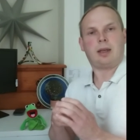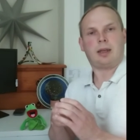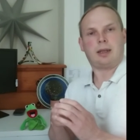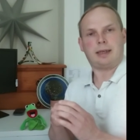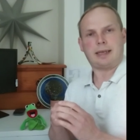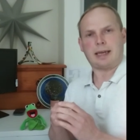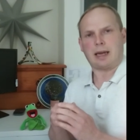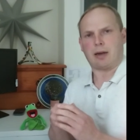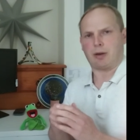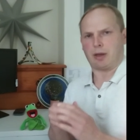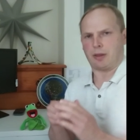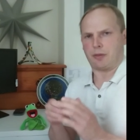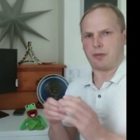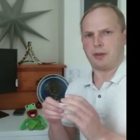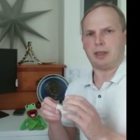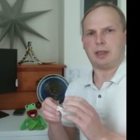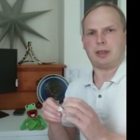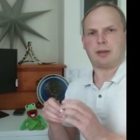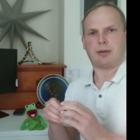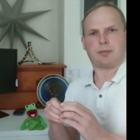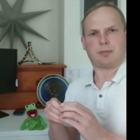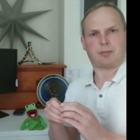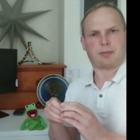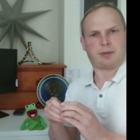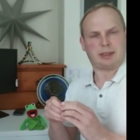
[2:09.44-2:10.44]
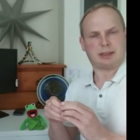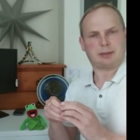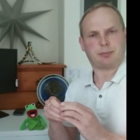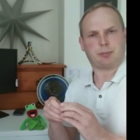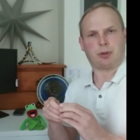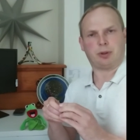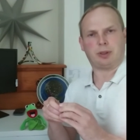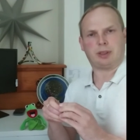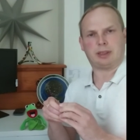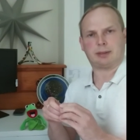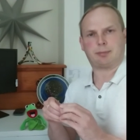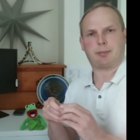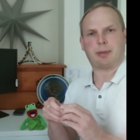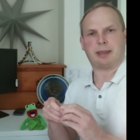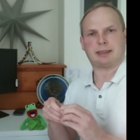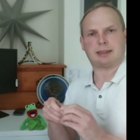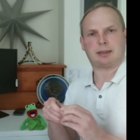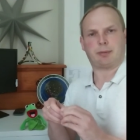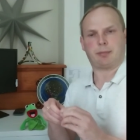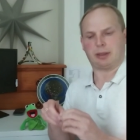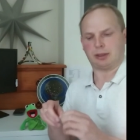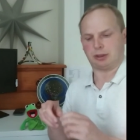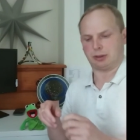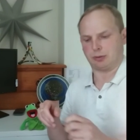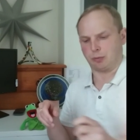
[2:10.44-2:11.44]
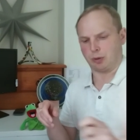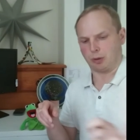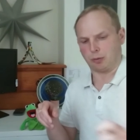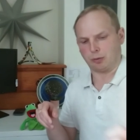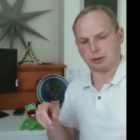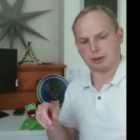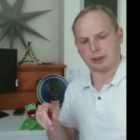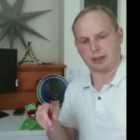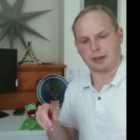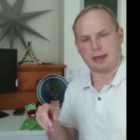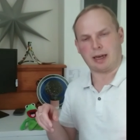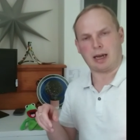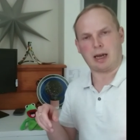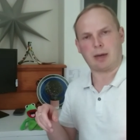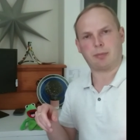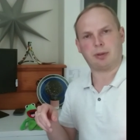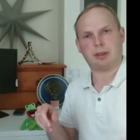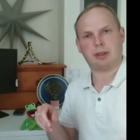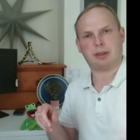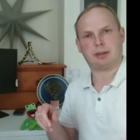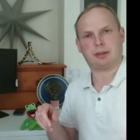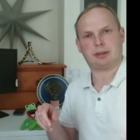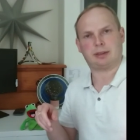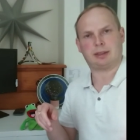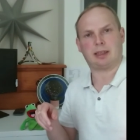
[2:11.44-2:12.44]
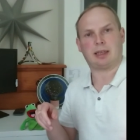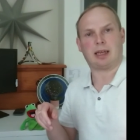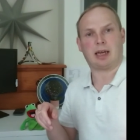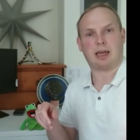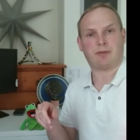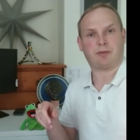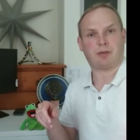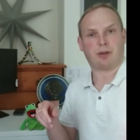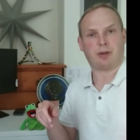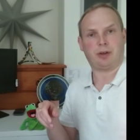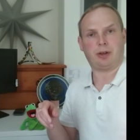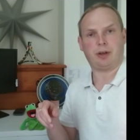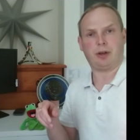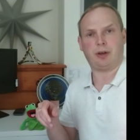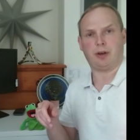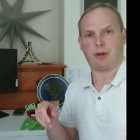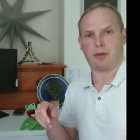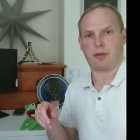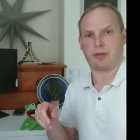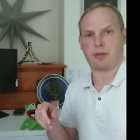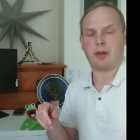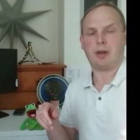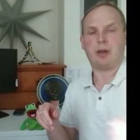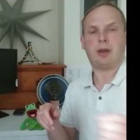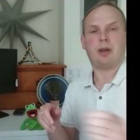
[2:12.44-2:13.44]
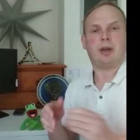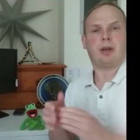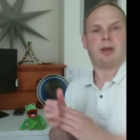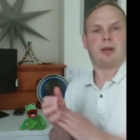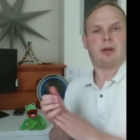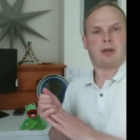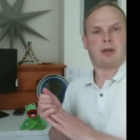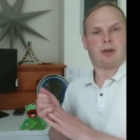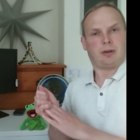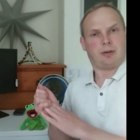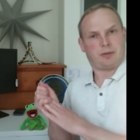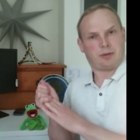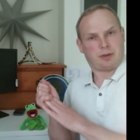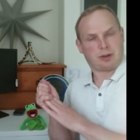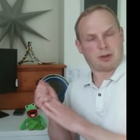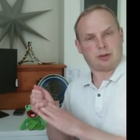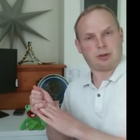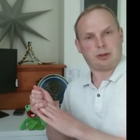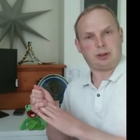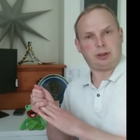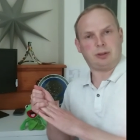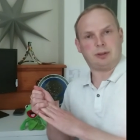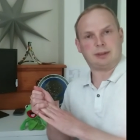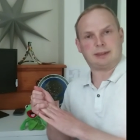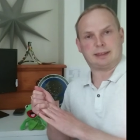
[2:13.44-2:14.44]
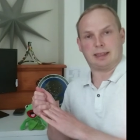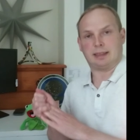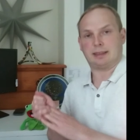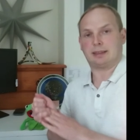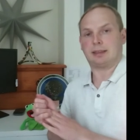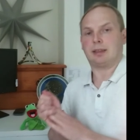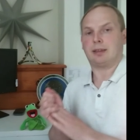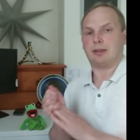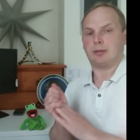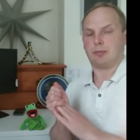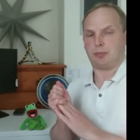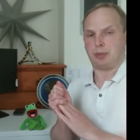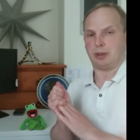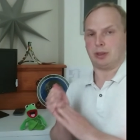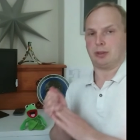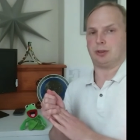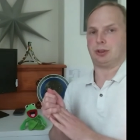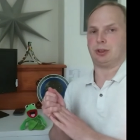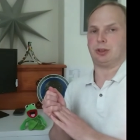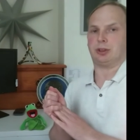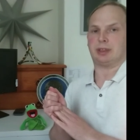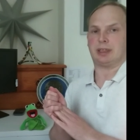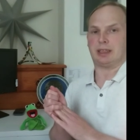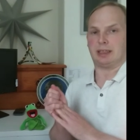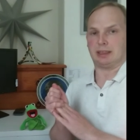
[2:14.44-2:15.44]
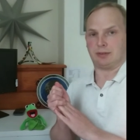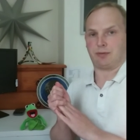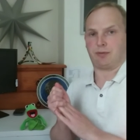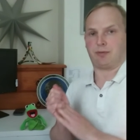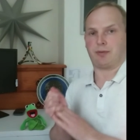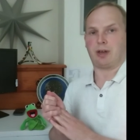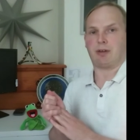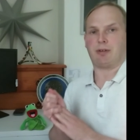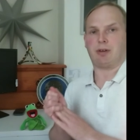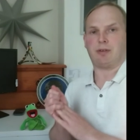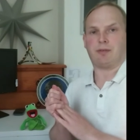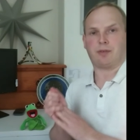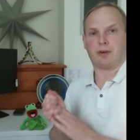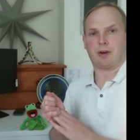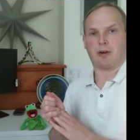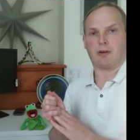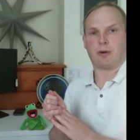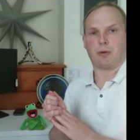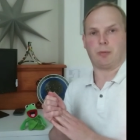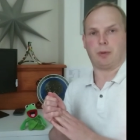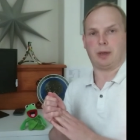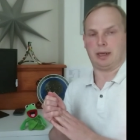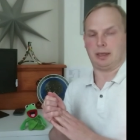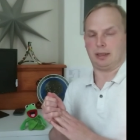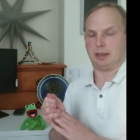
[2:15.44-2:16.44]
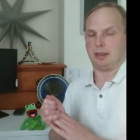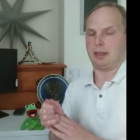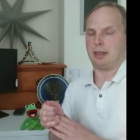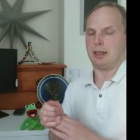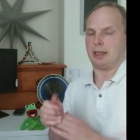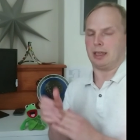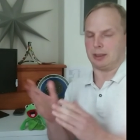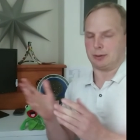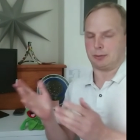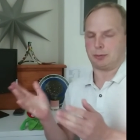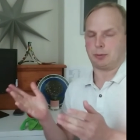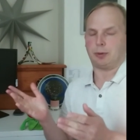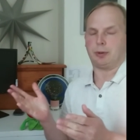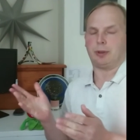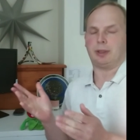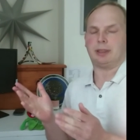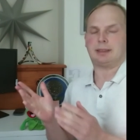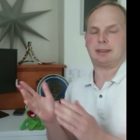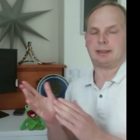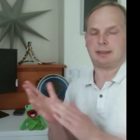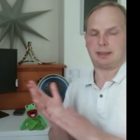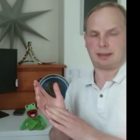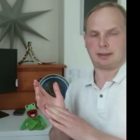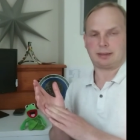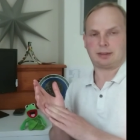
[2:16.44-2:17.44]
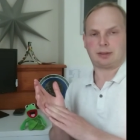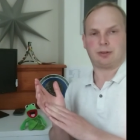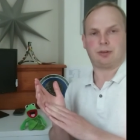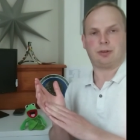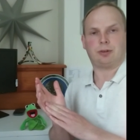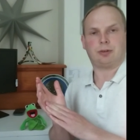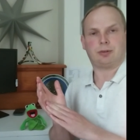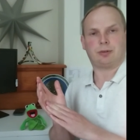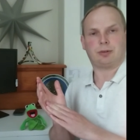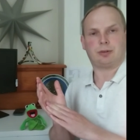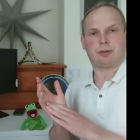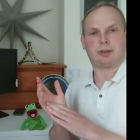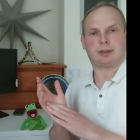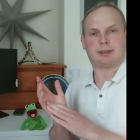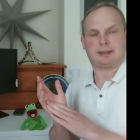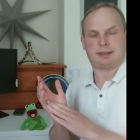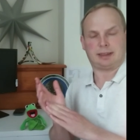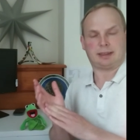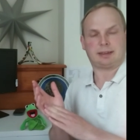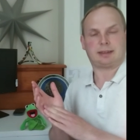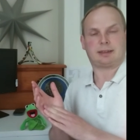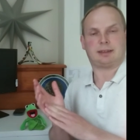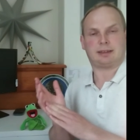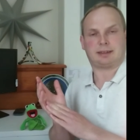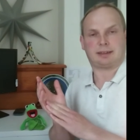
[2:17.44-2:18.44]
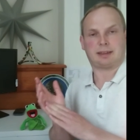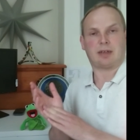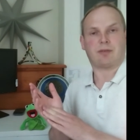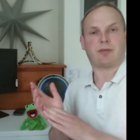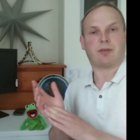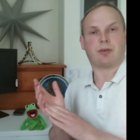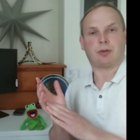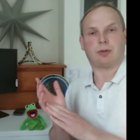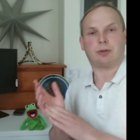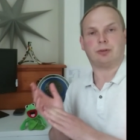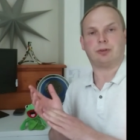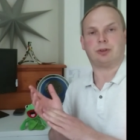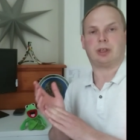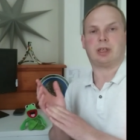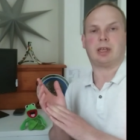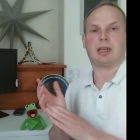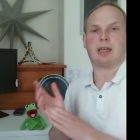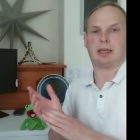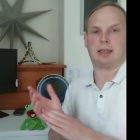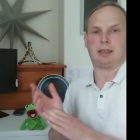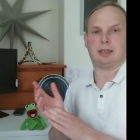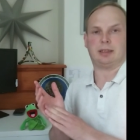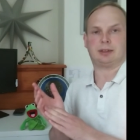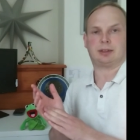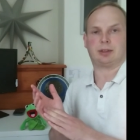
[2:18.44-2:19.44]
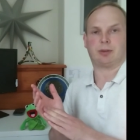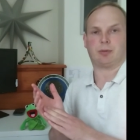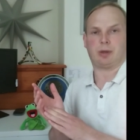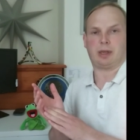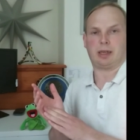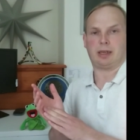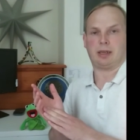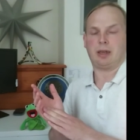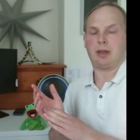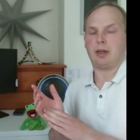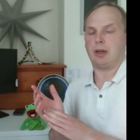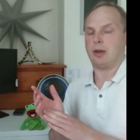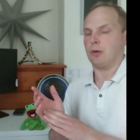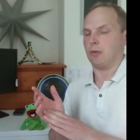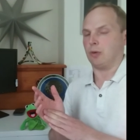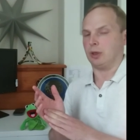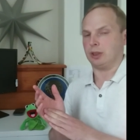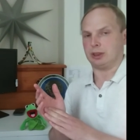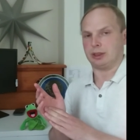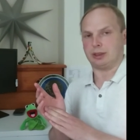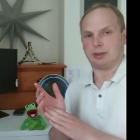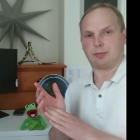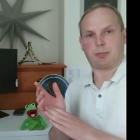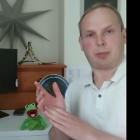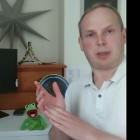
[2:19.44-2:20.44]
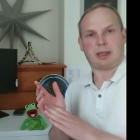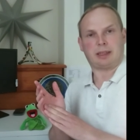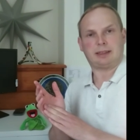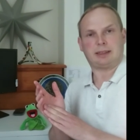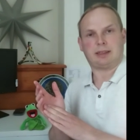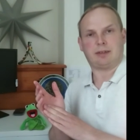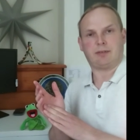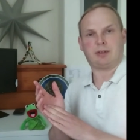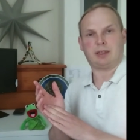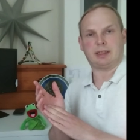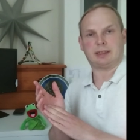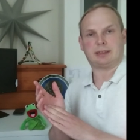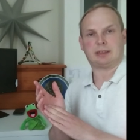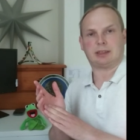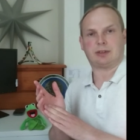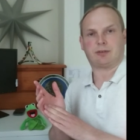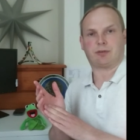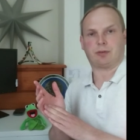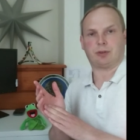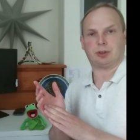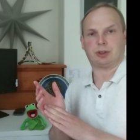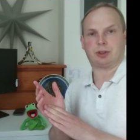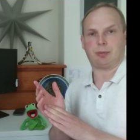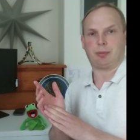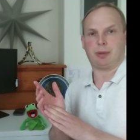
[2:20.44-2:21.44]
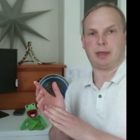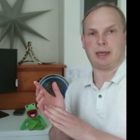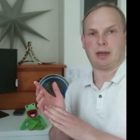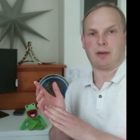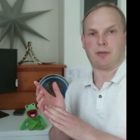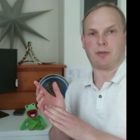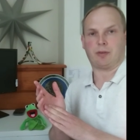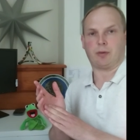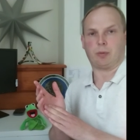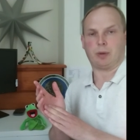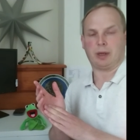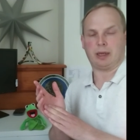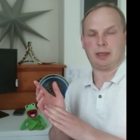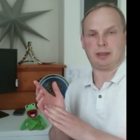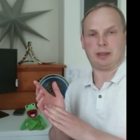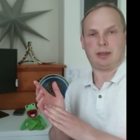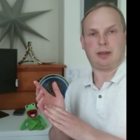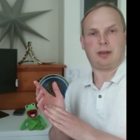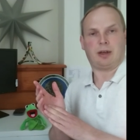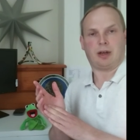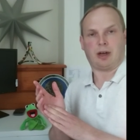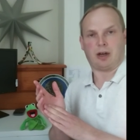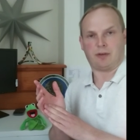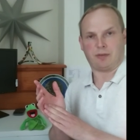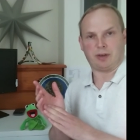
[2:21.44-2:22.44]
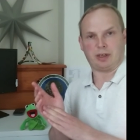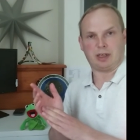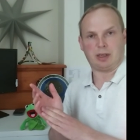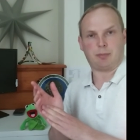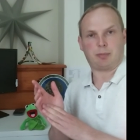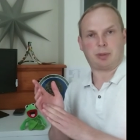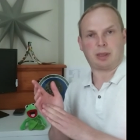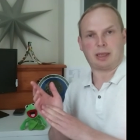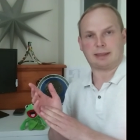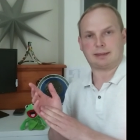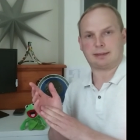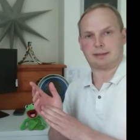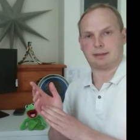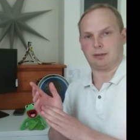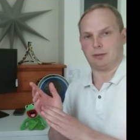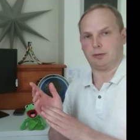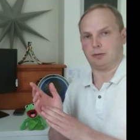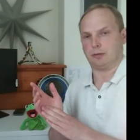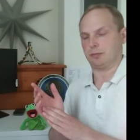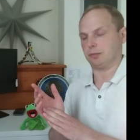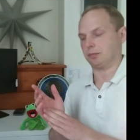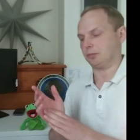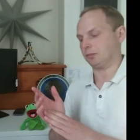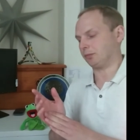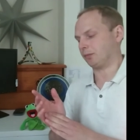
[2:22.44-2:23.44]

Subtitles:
Now, I think at this point it's best to mention what was going to happen to life on Earth. The good news is Betelgeuse is very far away. It's between 6 to 700 light years away, which is plenty of distance for us to be out of the way of any blast zone.